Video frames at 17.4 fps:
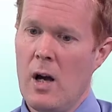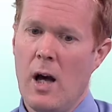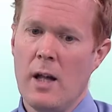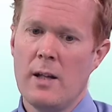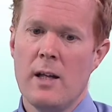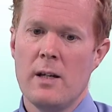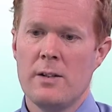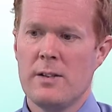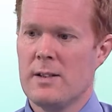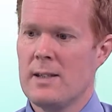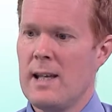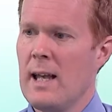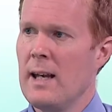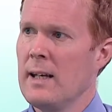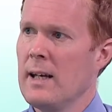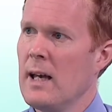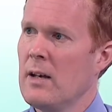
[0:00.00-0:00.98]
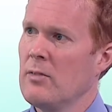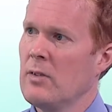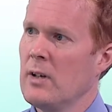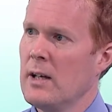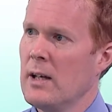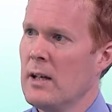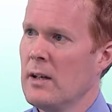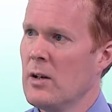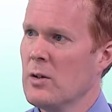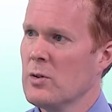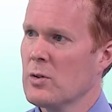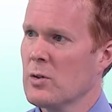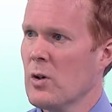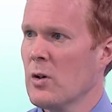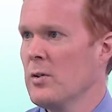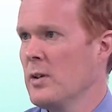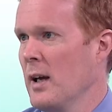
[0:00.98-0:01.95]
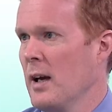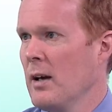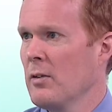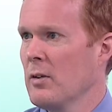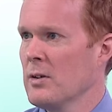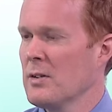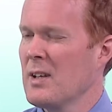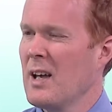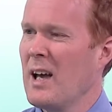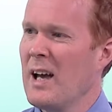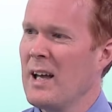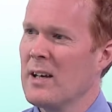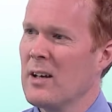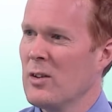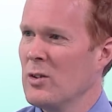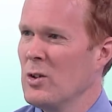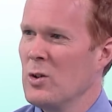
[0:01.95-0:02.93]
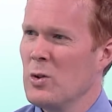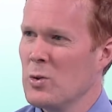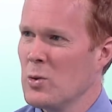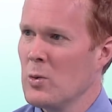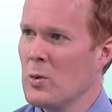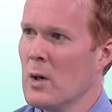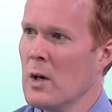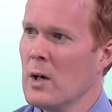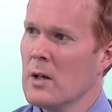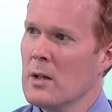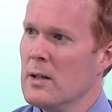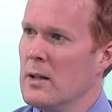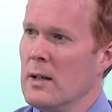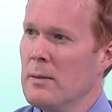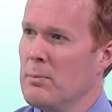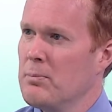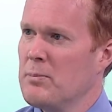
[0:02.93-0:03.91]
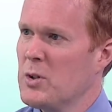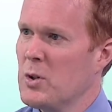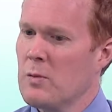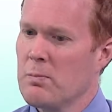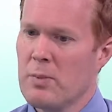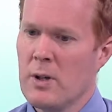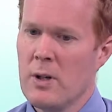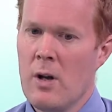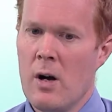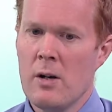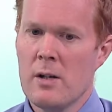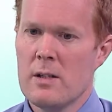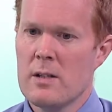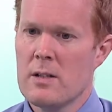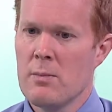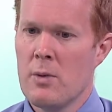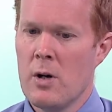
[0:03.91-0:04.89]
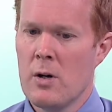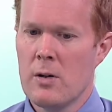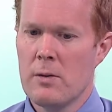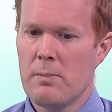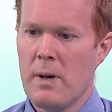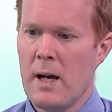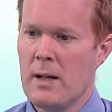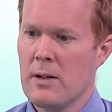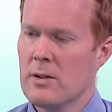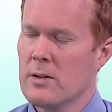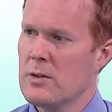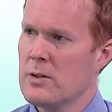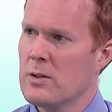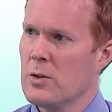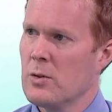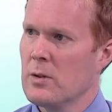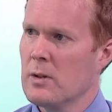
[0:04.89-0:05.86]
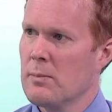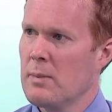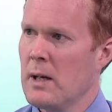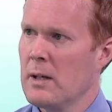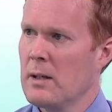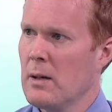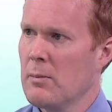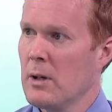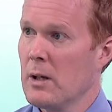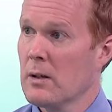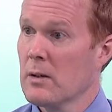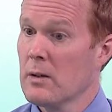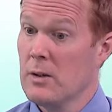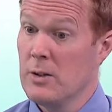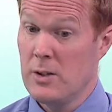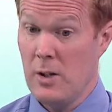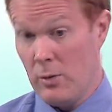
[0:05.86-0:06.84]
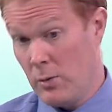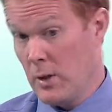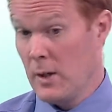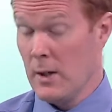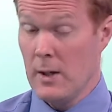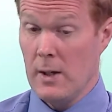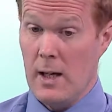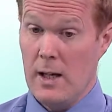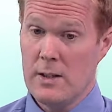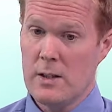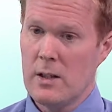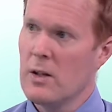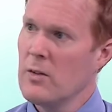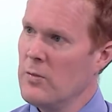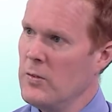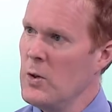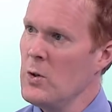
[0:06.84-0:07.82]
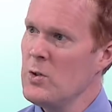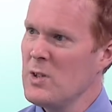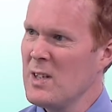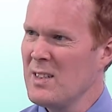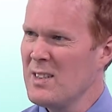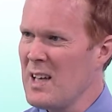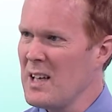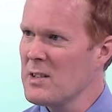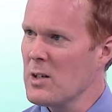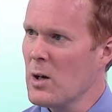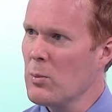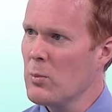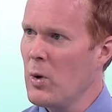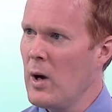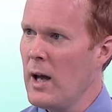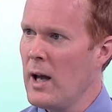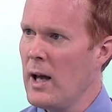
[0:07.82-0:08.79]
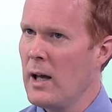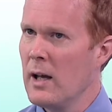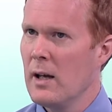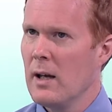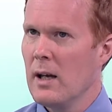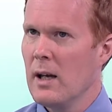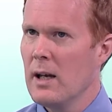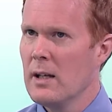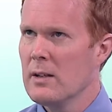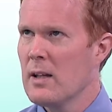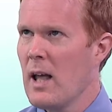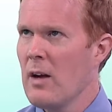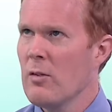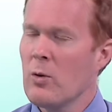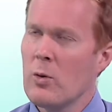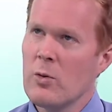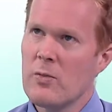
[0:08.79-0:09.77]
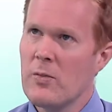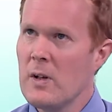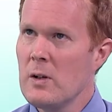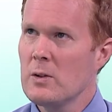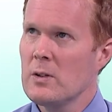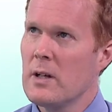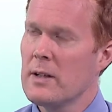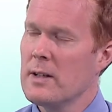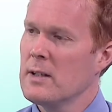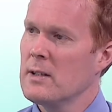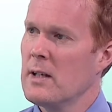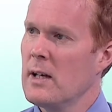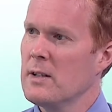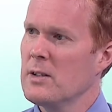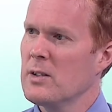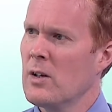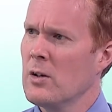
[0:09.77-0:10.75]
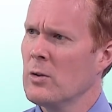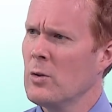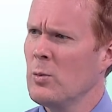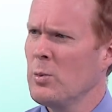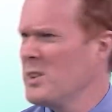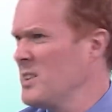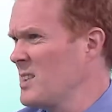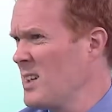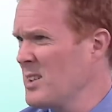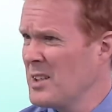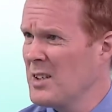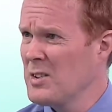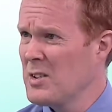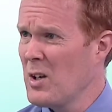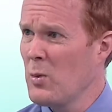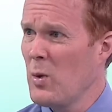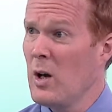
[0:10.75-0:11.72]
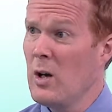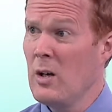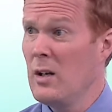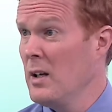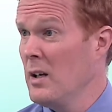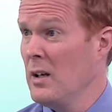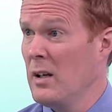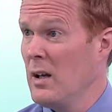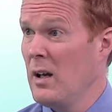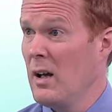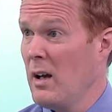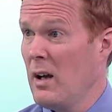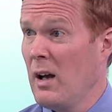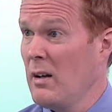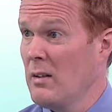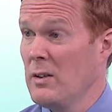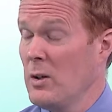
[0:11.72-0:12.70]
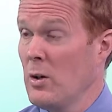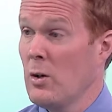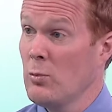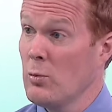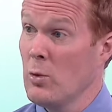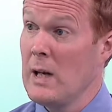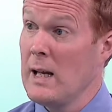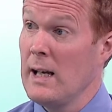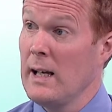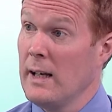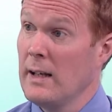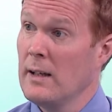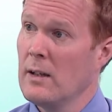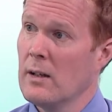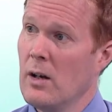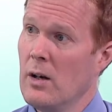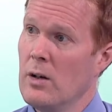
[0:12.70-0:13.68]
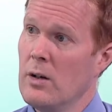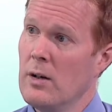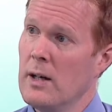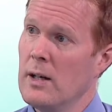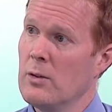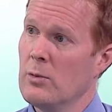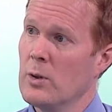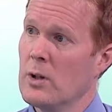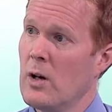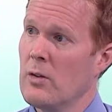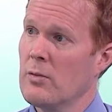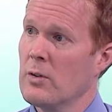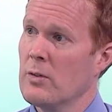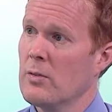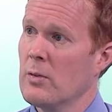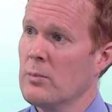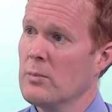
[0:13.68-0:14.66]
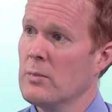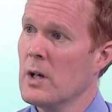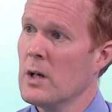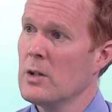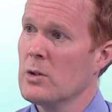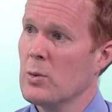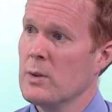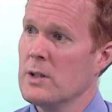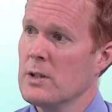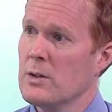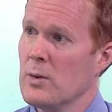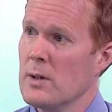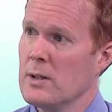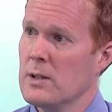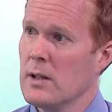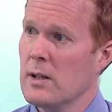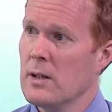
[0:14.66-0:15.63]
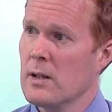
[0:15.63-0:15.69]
and then selling heavily in those growthy areas that had unusually sort of benign demand patterns during the pandemic. And so it's a confusing setup where everyone feels like it's late cycle, but it's actually so early, really, in a recovery from 2020.